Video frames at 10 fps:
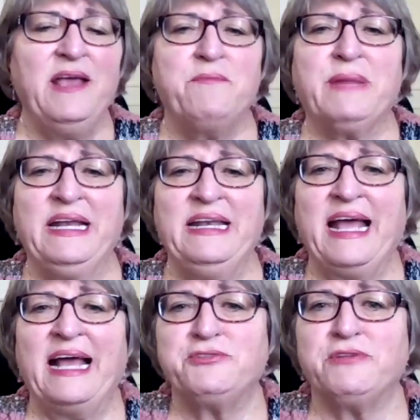My
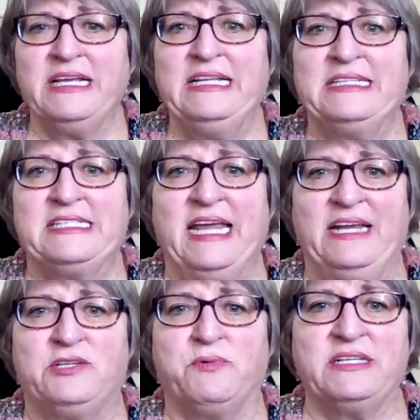natural
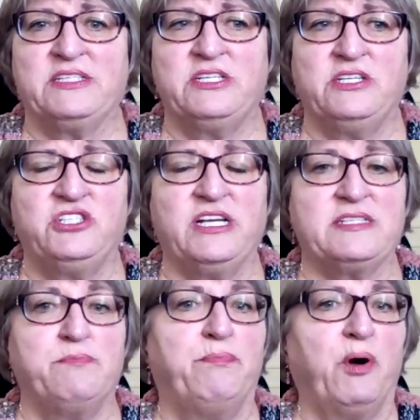instinct was to
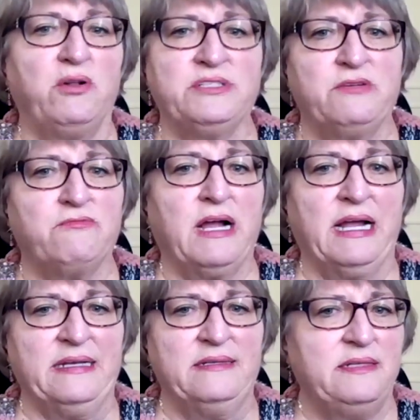just bolt and
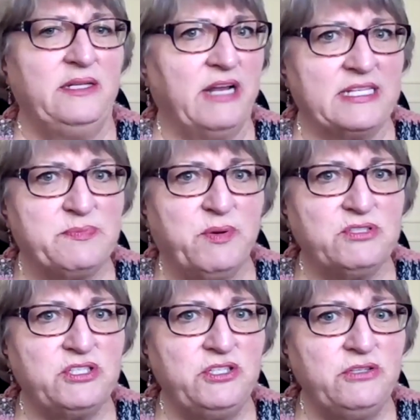run. You're not
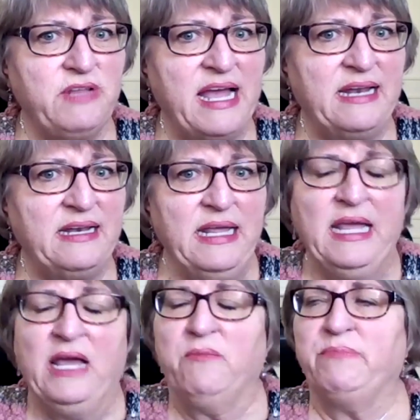supposed to do that,
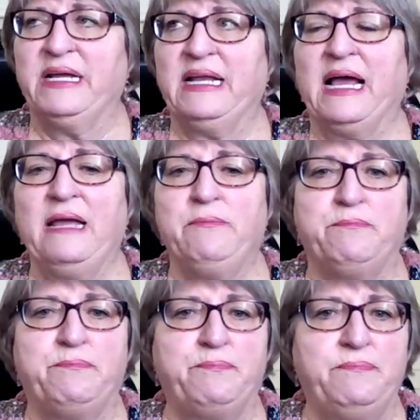but I
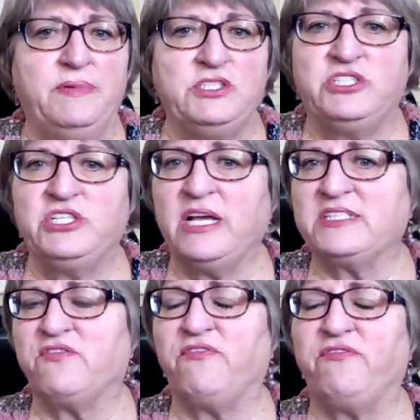
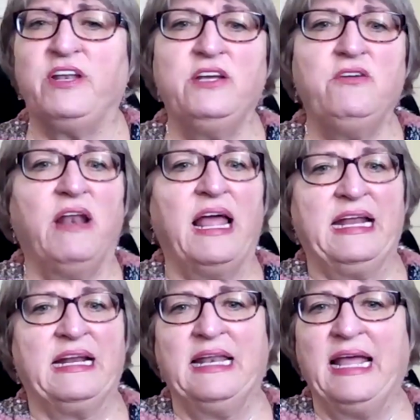just flew
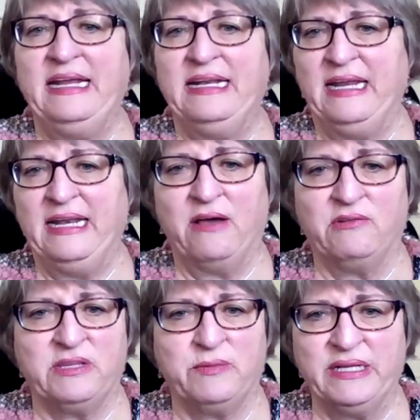like lightning
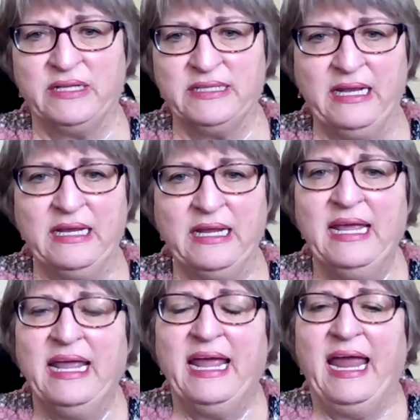out the building.
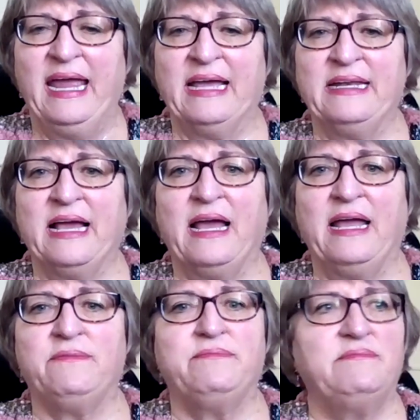And
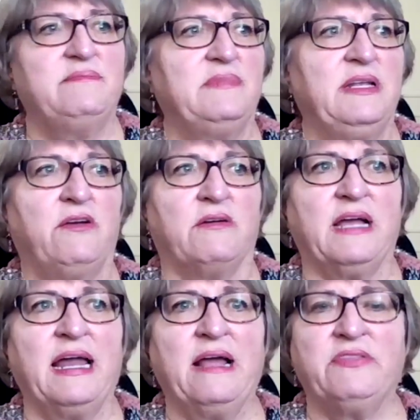I,
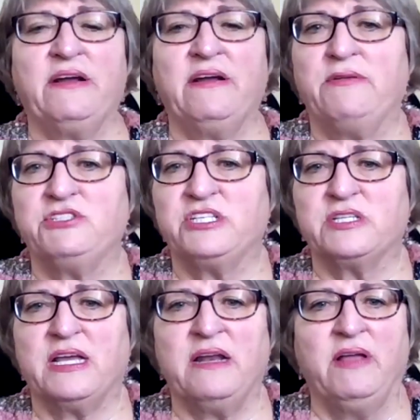got out there and I was
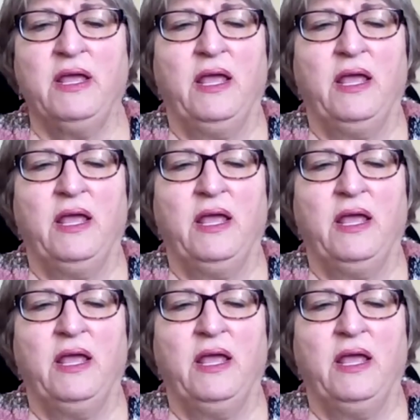just kind of